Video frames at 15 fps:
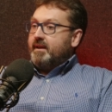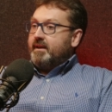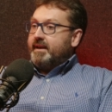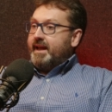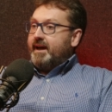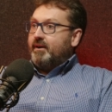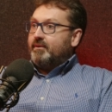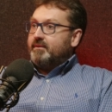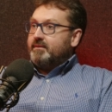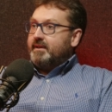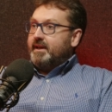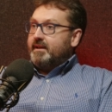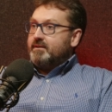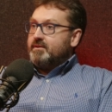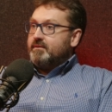Now,
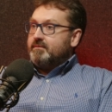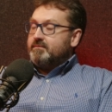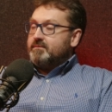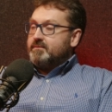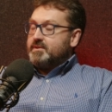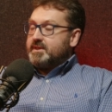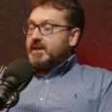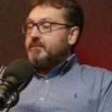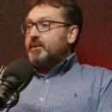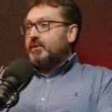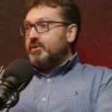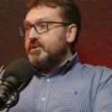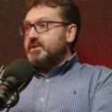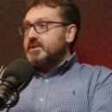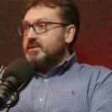skip
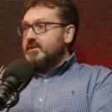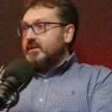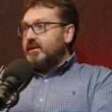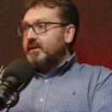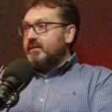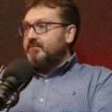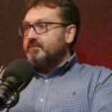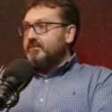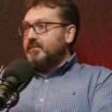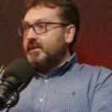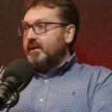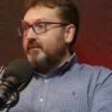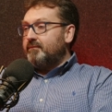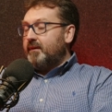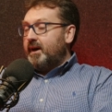across into
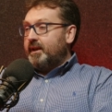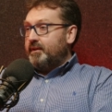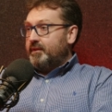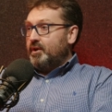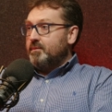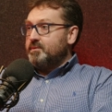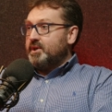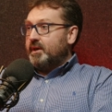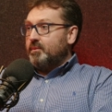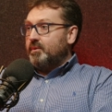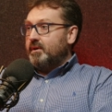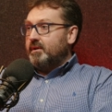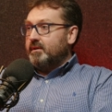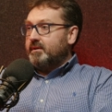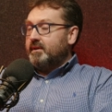the file and the object
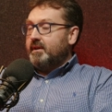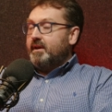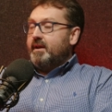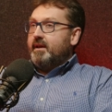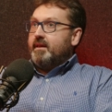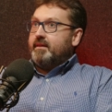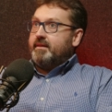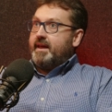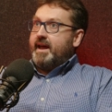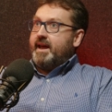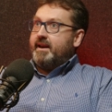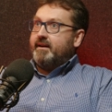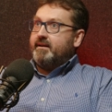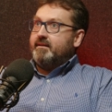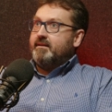world,
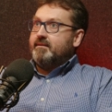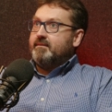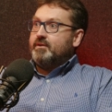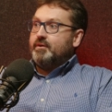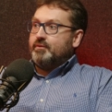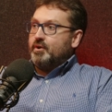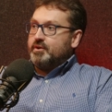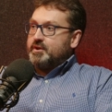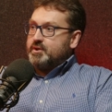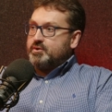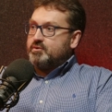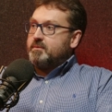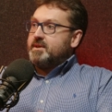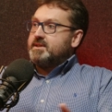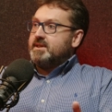then you've got
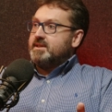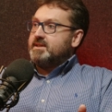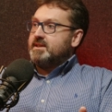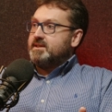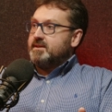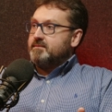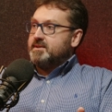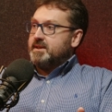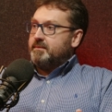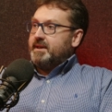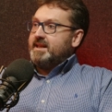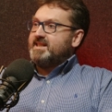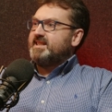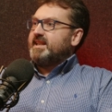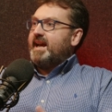distributed systems,
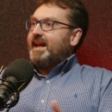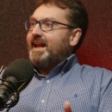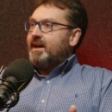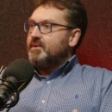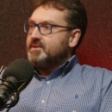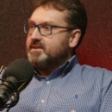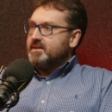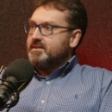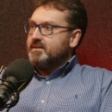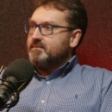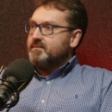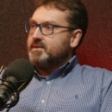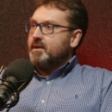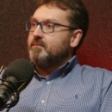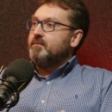typically scale-out
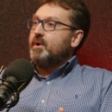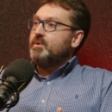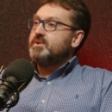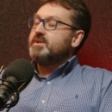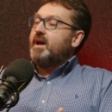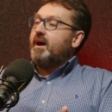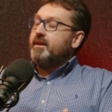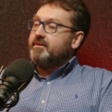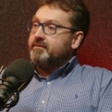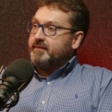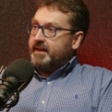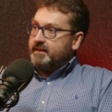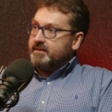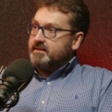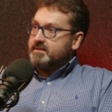systems. And most other
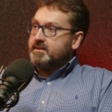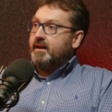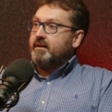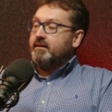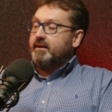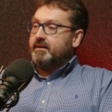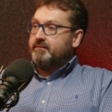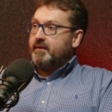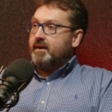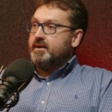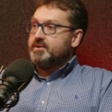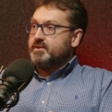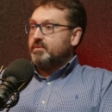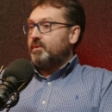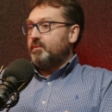vendors, unlike
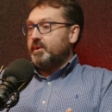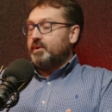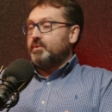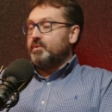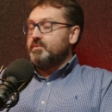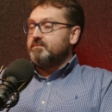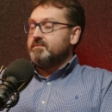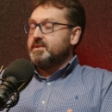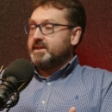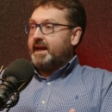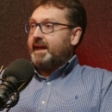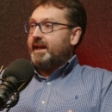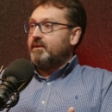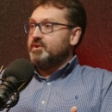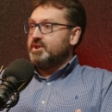Vast, are what we call
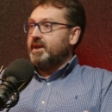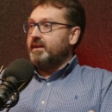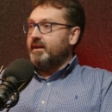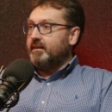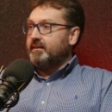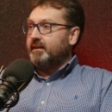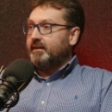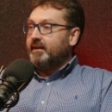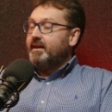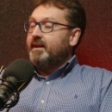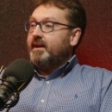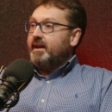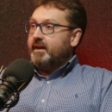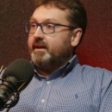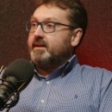scale-out shared nothing.
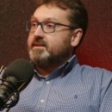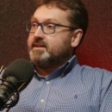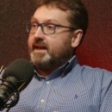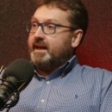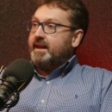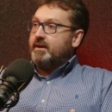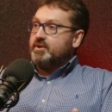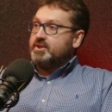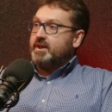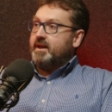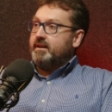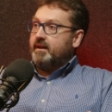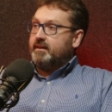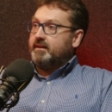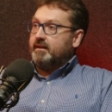And in a scale-out
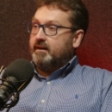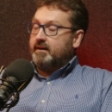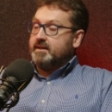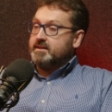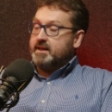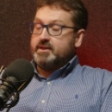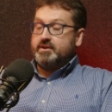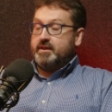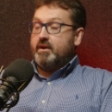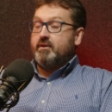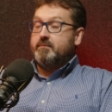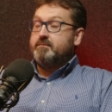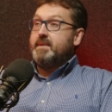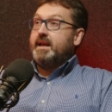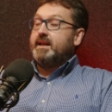shared nothing architecture, there are
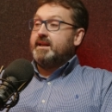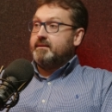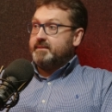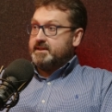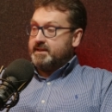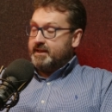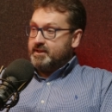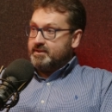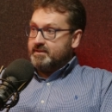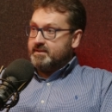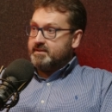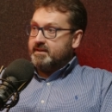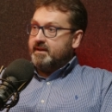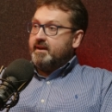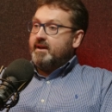many limitations,